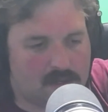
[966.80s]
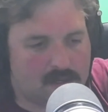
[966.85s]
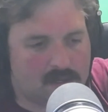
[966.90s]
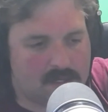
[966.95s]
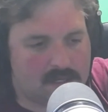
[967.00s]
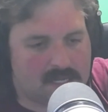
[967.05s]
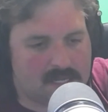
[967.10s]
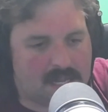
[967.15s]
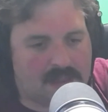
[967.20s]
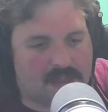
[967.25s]

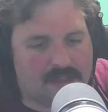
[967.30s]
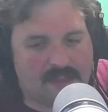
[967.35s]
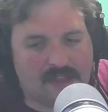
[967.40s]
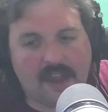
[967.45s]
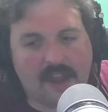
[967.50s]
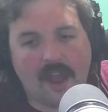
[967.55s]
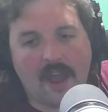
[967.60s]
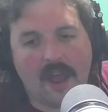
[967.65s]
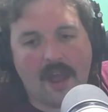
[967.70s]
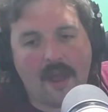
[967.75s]
said that
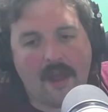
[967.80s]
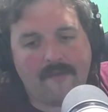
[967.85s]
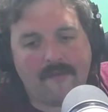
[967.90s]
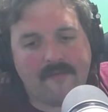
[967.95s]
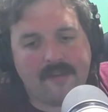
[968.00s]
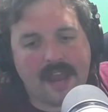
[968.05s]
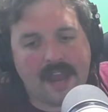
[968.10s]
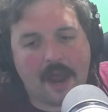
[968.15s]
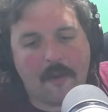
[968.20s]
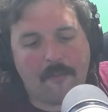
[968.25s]
they have
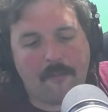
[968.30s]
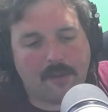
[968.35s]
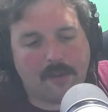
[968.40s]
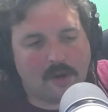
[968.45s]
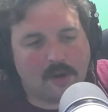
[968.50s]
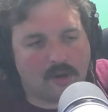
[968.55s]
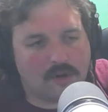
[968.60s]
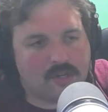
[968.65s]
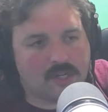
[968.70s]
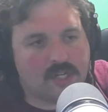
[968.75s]
now
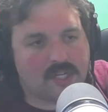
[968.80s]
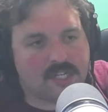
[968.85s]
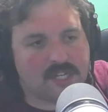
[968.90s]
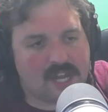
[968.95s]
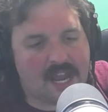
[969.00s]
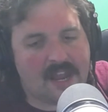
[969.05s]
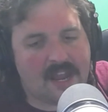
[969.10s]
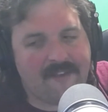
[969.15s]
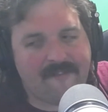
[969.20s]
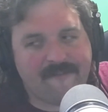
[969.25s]
purchased
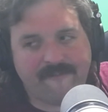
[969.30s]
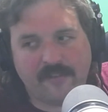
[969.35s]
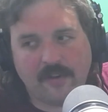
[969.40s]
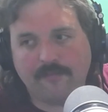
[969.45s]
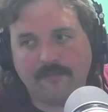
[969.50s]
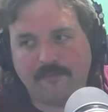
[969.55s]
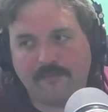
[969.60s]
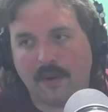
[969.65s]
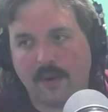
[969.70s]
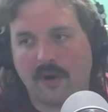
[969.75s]
a
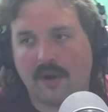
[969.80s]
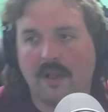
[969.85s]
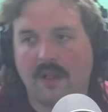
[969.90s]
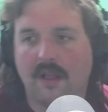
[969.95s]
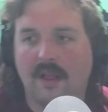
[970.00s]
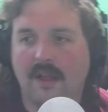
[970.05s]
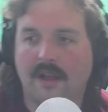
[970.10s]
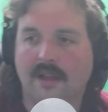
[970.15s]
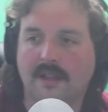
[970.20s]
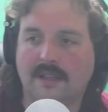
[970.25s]

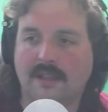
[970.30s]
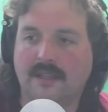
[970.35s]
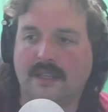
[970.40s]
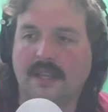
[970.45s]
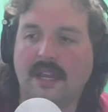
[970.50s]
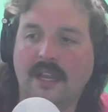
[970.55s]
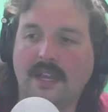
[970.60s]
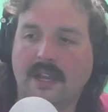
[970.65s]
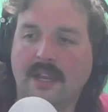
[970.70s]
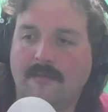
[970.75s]
football
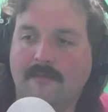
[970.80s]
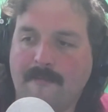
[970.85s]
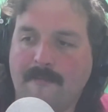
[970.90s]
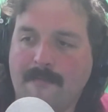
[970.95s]
team.